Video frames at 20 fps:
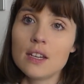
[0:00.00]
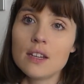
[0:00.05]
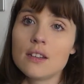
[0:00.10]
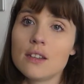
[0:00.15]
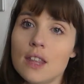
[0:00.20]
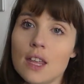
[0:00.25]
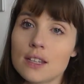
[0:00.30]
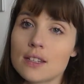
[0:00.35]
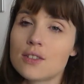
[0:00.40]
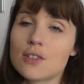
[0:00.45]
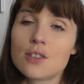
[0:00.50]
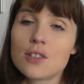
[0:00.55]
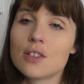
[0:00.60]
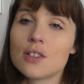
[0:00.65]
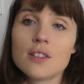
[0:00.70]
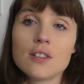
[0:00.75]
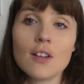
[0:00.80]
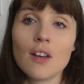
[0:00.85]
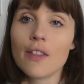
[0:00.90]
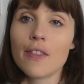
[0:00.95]
that's
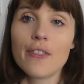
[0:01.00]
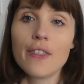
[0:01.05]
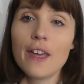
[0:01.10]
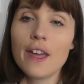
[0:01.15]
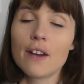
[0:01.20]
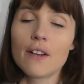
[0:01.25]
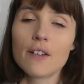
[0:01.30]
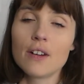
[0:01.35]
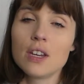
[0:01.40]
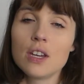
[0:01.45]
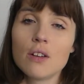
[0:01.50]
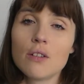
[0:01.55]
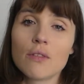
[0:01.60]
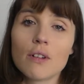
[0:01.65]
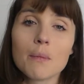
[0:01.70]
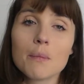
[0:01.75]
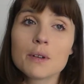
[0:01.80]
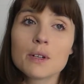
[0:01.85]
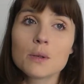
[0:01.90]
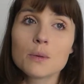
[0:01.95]
just not there in your
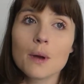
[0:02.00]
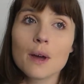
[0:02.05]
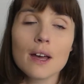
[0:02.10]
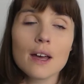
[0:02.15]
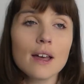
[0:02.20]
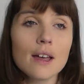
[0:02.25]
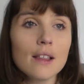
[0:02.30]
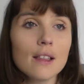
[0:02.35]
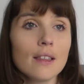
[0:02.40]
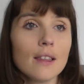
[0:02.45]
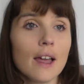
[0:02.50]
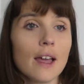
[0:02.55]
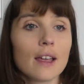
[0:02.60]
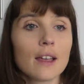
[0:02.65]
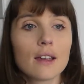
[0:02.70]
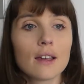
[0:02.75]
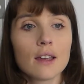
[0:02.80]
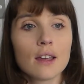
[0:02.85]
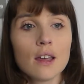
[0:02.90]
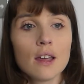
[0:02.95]
repertoire.
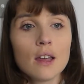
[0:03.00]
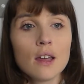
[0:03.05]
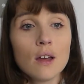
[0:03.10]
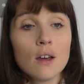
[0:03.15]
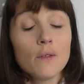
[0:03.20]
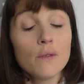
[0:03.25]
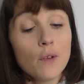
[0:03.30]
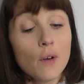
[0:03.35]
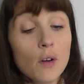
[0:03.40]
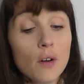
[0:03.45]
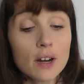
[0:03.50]
For